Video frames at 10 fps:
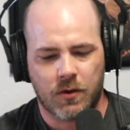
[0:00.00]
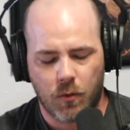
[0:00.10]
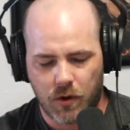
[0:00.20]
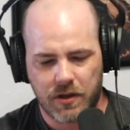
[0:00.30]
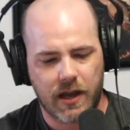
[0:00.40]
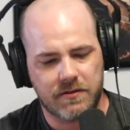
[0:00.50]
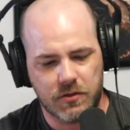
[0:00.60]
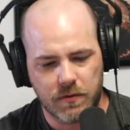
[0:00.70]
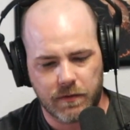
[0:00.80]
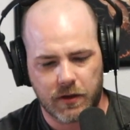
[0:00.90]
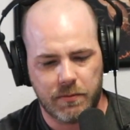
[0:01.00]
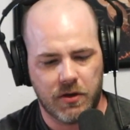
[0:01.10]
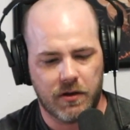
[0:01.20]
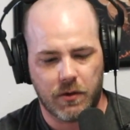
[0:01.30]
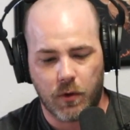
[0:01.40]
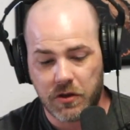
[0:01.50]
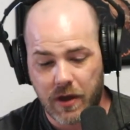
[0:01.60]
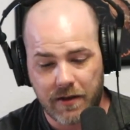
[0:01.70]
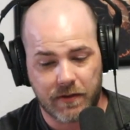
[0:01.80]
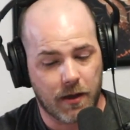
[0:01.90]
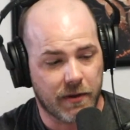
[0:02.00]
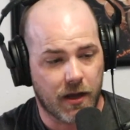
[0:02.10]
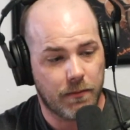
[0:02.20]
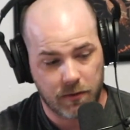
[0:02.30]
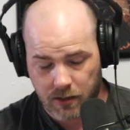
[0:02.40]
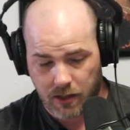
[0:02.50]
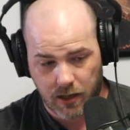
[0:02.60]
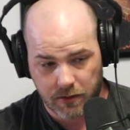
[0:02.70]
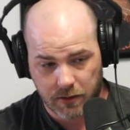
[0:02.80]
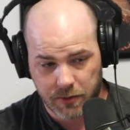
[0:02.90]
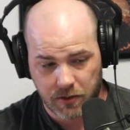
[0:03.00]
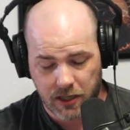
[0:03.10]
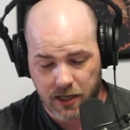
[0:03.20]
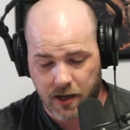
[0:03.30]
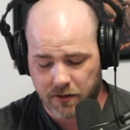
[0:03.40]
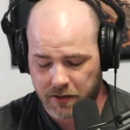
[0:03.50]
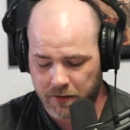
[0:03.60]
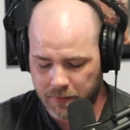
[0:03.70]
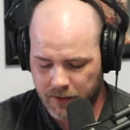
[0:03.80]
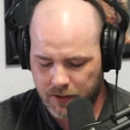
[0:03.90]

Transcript: what you guys do for the community, what you have coming up. on the community calendar.